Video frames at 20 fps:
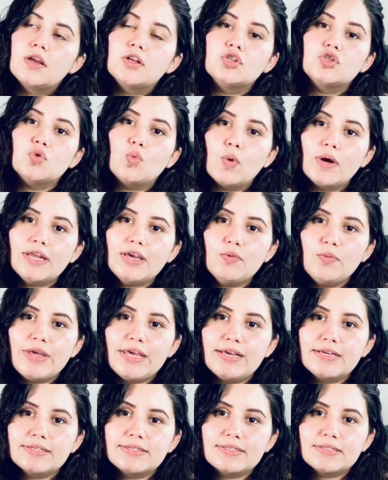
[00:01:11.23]
20
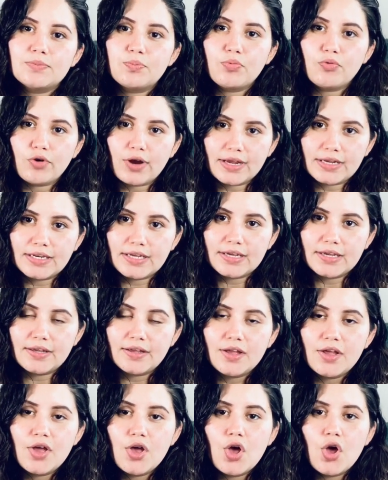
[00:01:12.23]
weeks pregnant
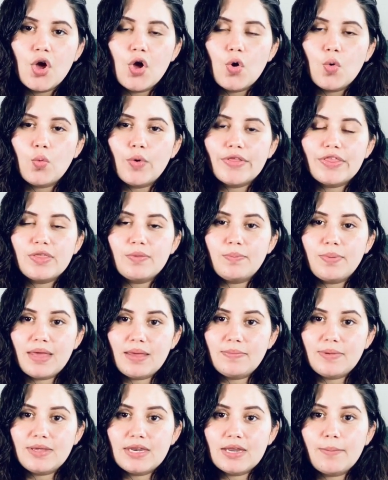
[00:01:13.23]
with
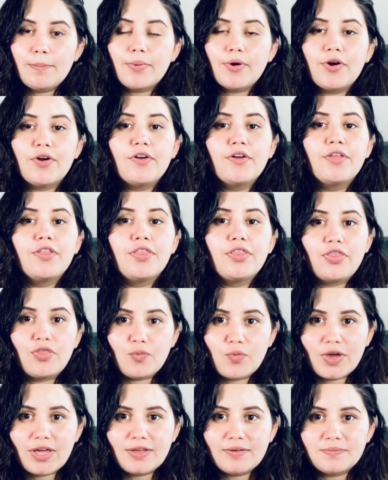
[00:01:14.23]
baby number
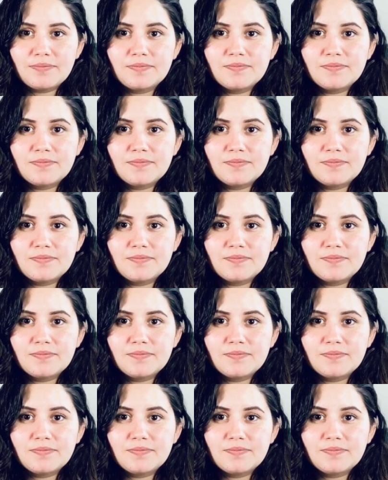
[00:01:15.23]
3.